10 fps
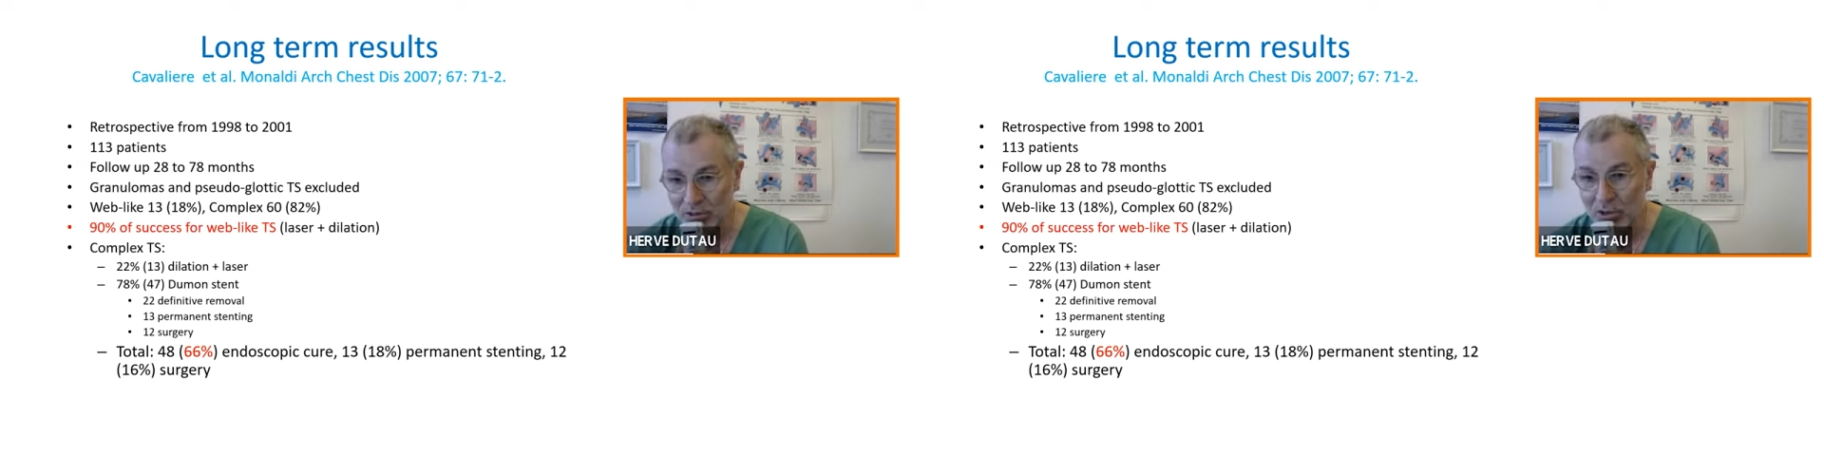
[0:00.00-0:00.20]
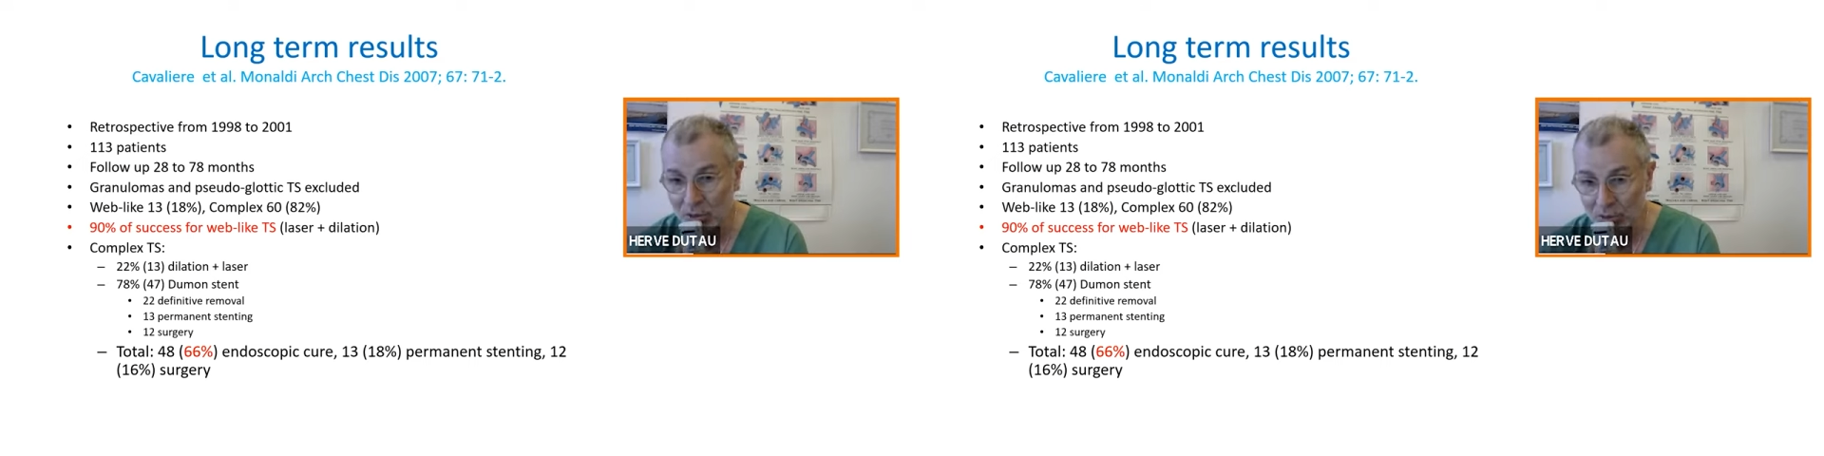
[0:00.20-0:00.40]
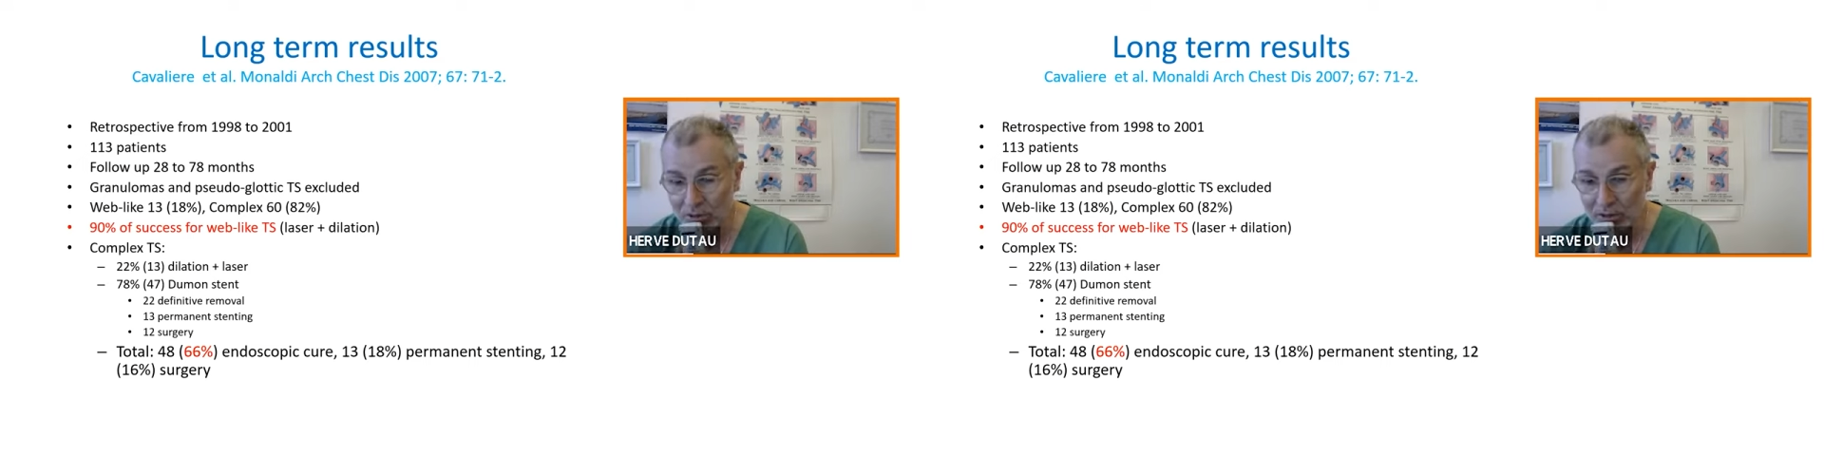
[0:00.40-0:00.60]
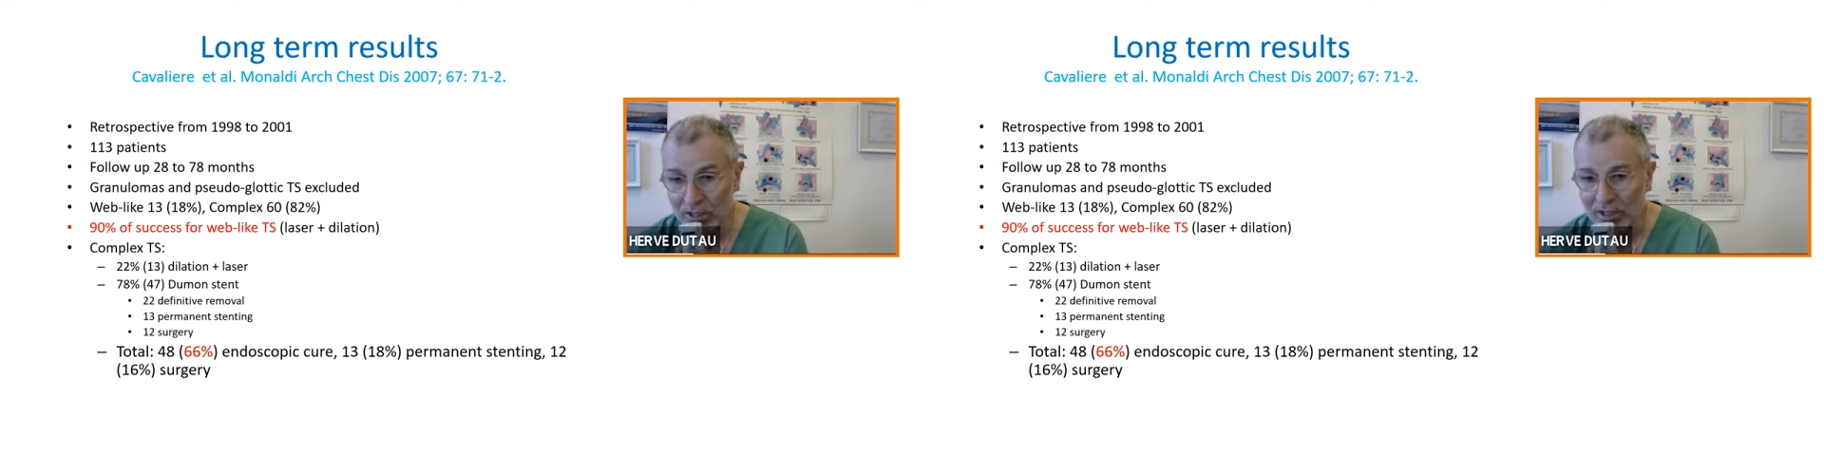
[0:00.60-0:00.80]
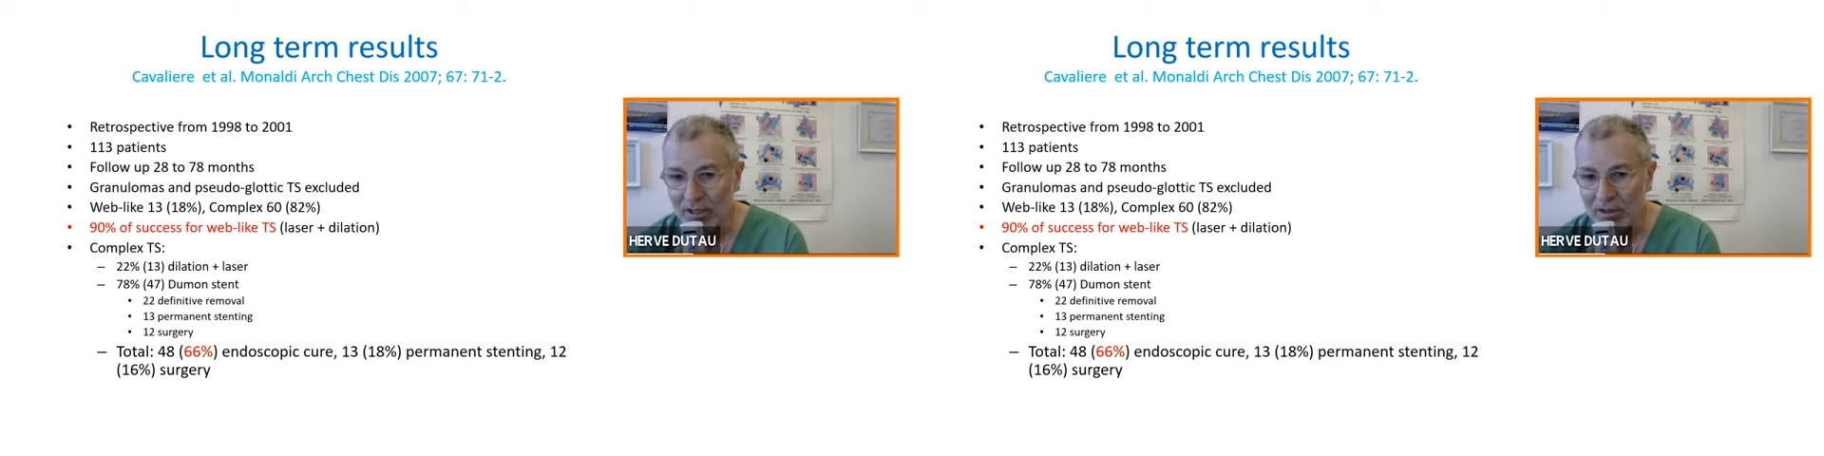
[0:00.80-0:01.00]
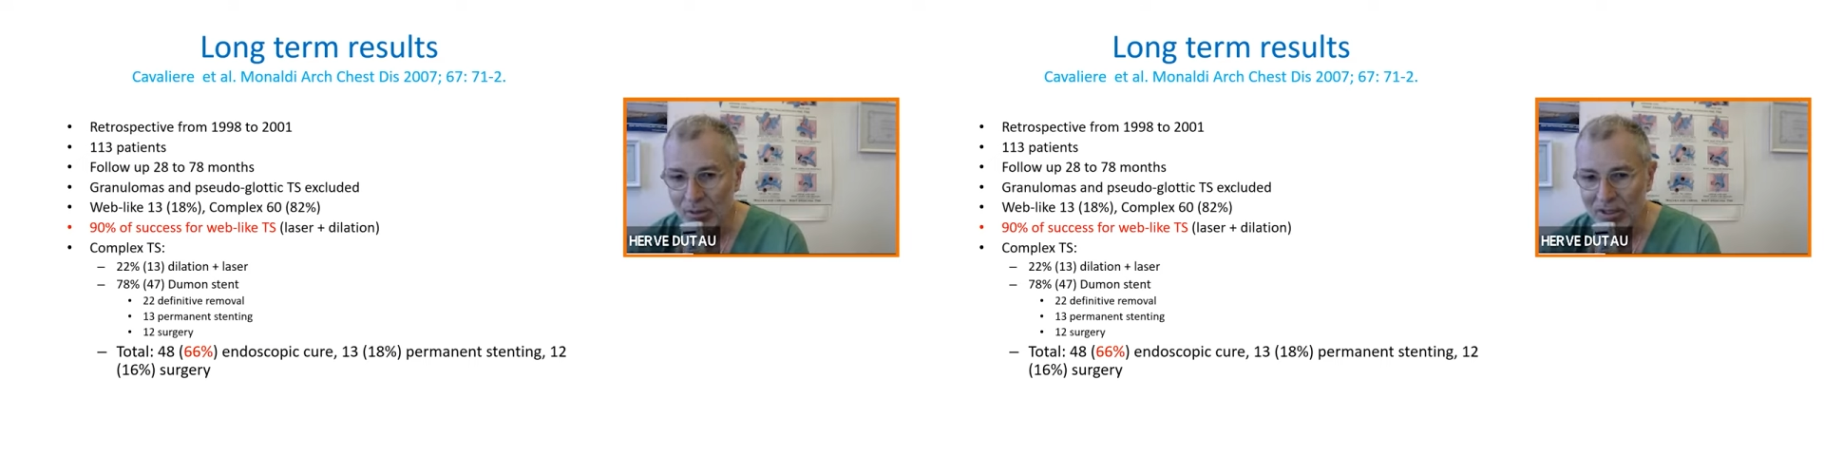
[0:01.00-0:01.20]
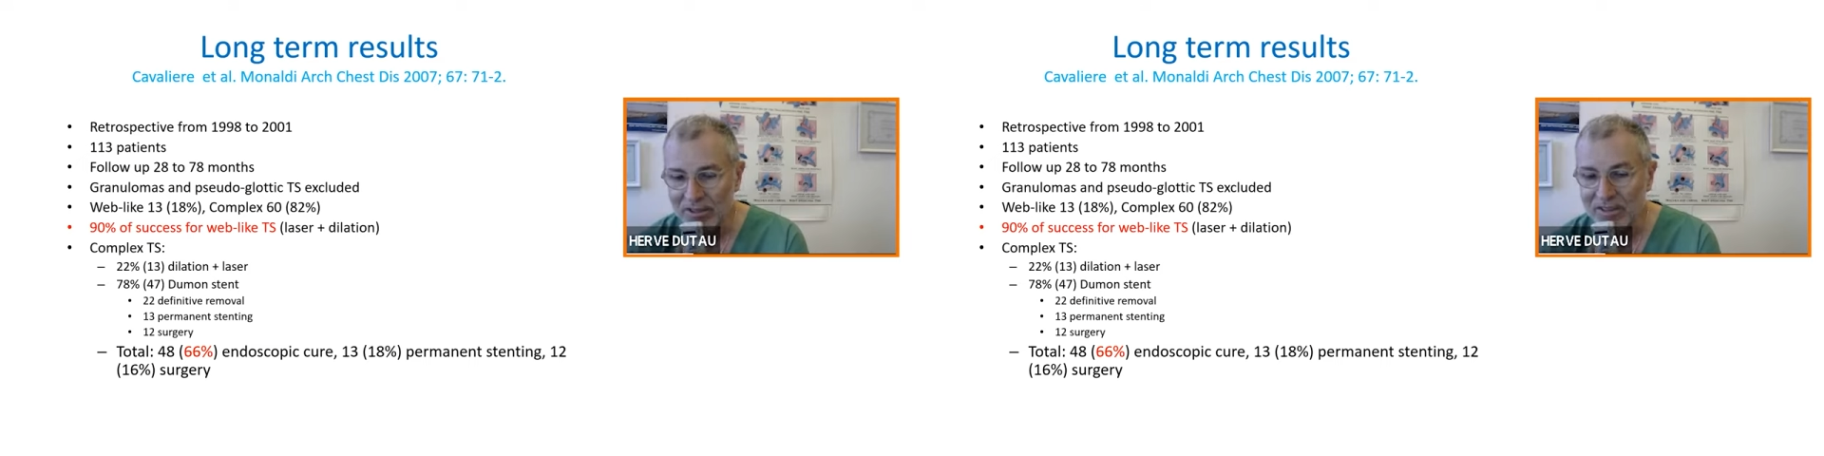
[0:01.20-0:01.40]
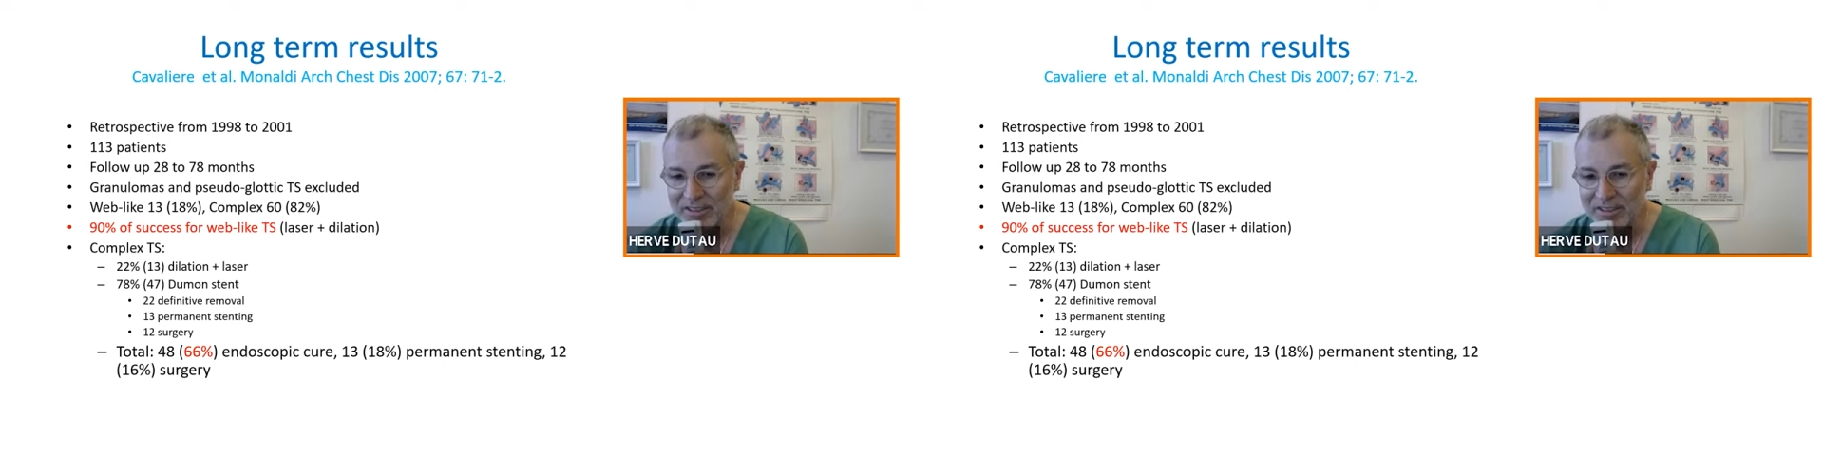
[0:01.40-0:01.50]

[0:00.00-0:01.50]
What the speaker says: cure was